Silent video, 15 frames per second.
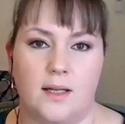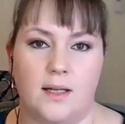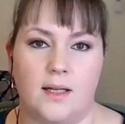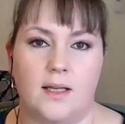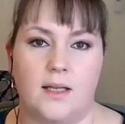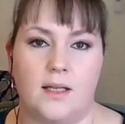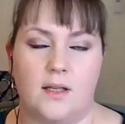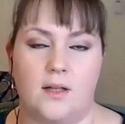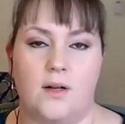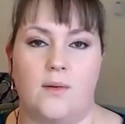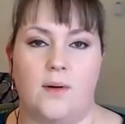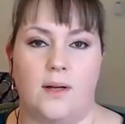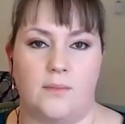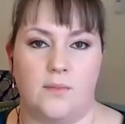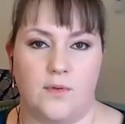you know,
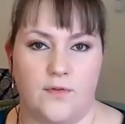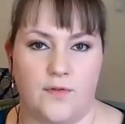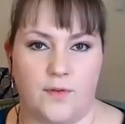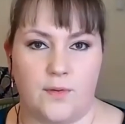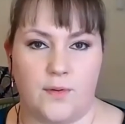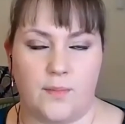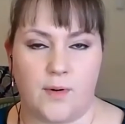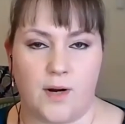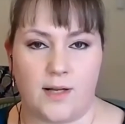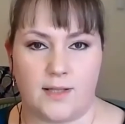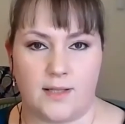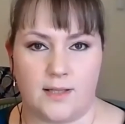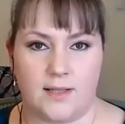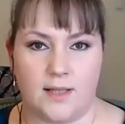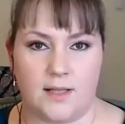and move through the
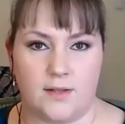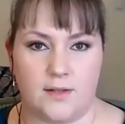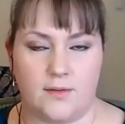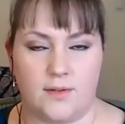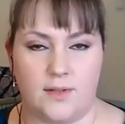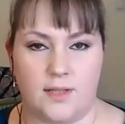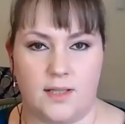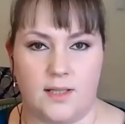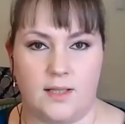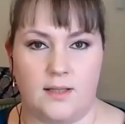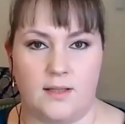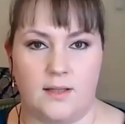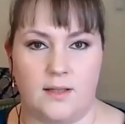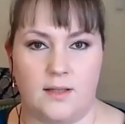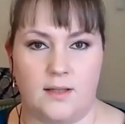process, as you'll see
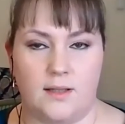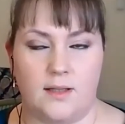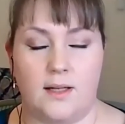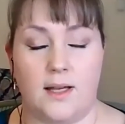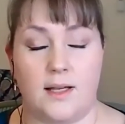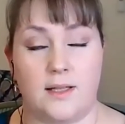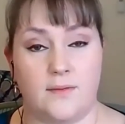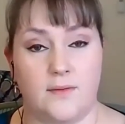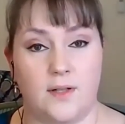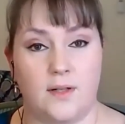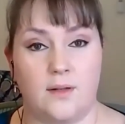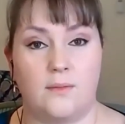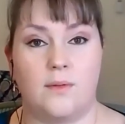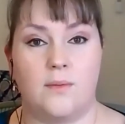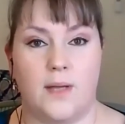in the next
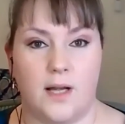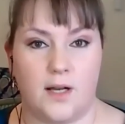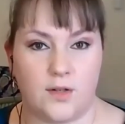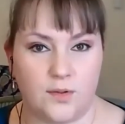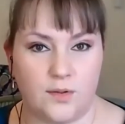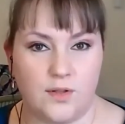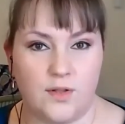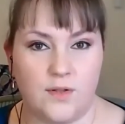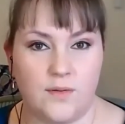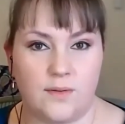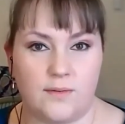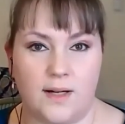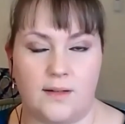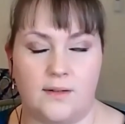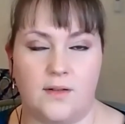video when we actually do a
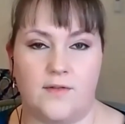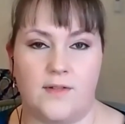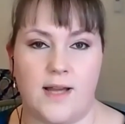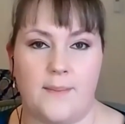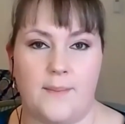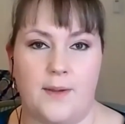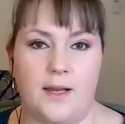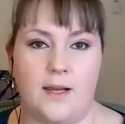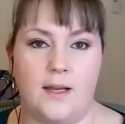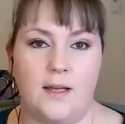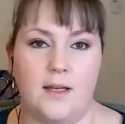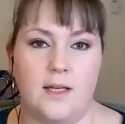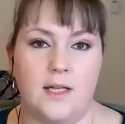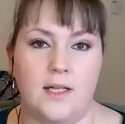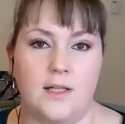round of tapping.
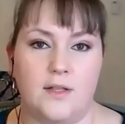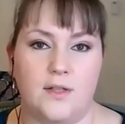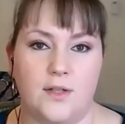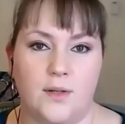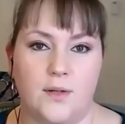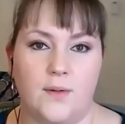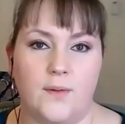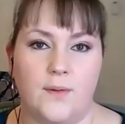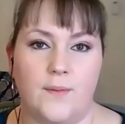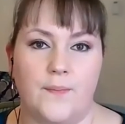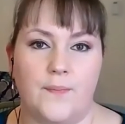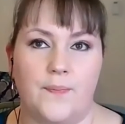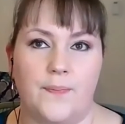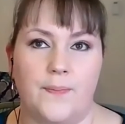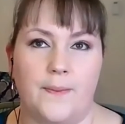So
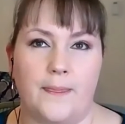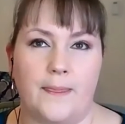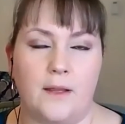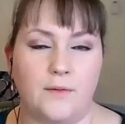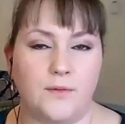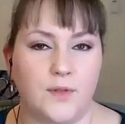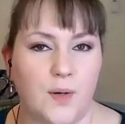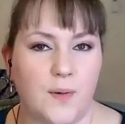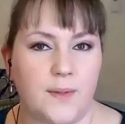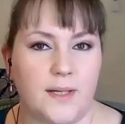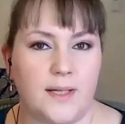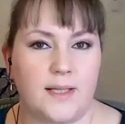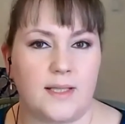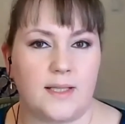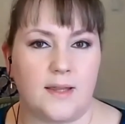you'll
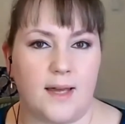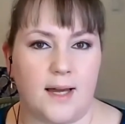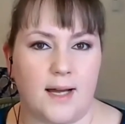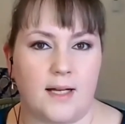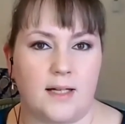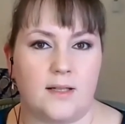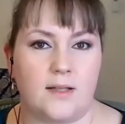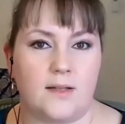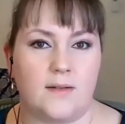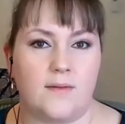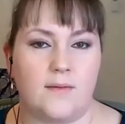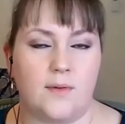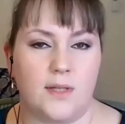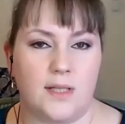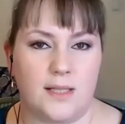notice that
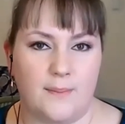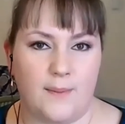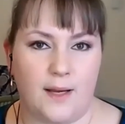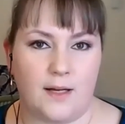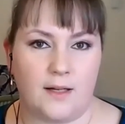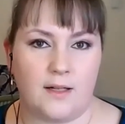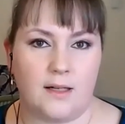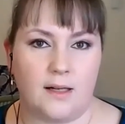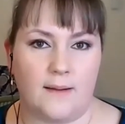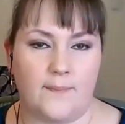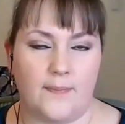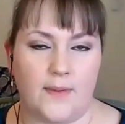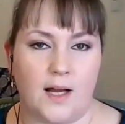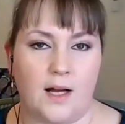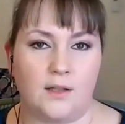we spend
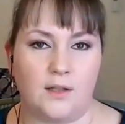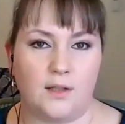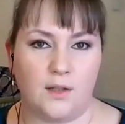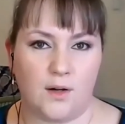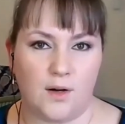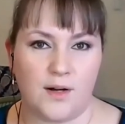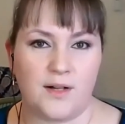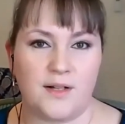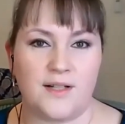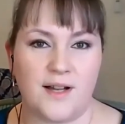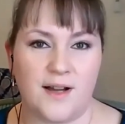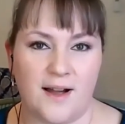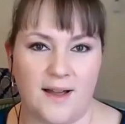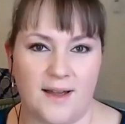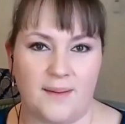a long
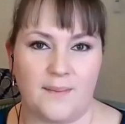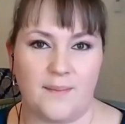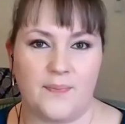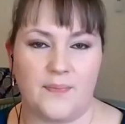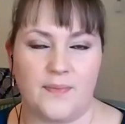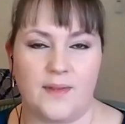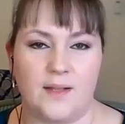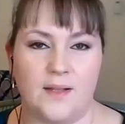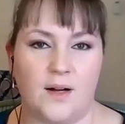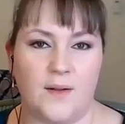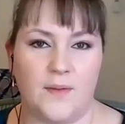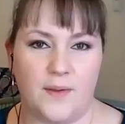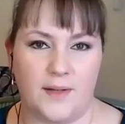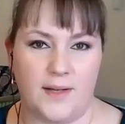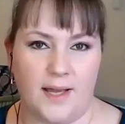time
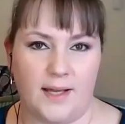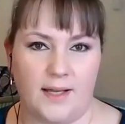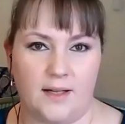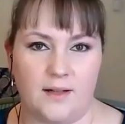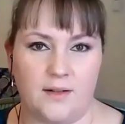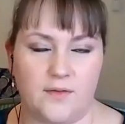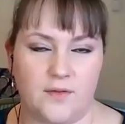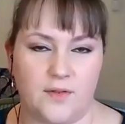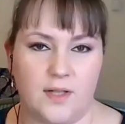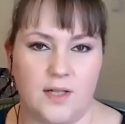on the negative.